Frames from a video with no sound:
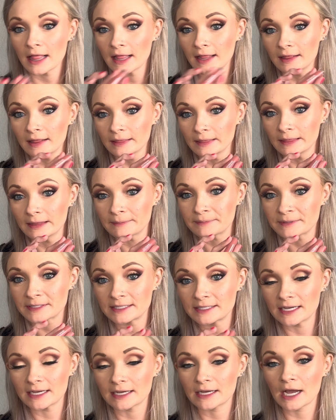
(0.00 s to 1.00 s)

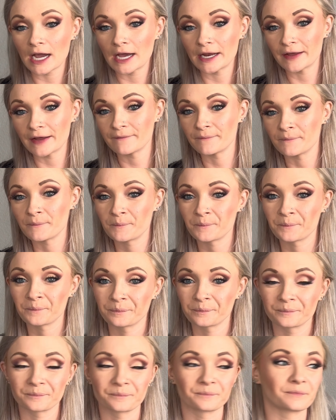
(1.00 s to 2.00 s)
lipstick kind of,
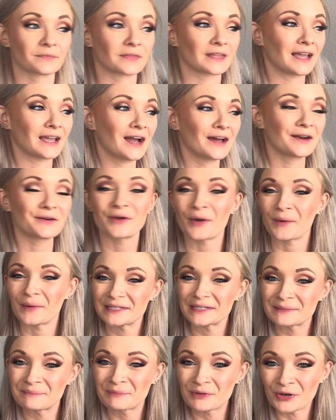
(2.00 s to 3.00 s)
I don't know,
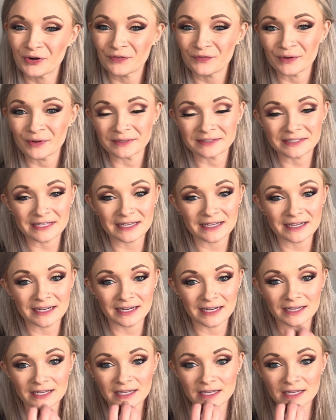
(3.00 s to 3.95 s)
it's beautiful. It's like a